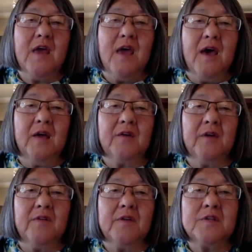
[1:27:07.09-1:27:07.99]
And
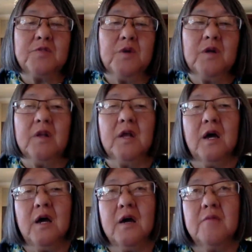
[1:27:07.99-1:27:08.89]
this will
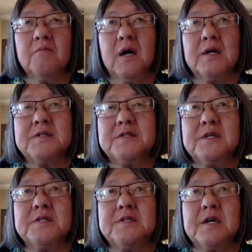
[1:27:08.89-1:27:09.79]

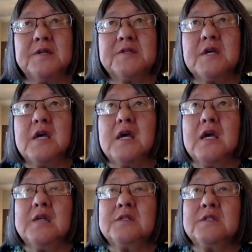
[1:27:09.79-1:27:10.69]
assist us,
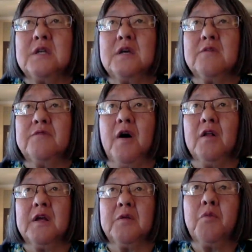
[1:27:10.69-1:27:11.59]
instead of
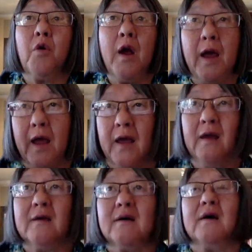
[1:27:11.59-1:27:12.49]
falling
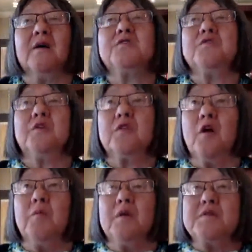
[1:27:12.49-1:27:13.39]
prey to the
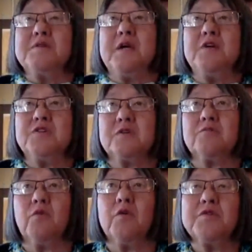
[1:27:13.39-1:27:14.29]

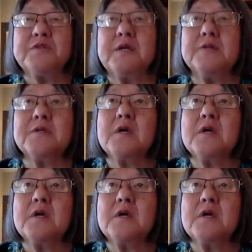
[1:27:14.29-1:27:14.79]
globalization process,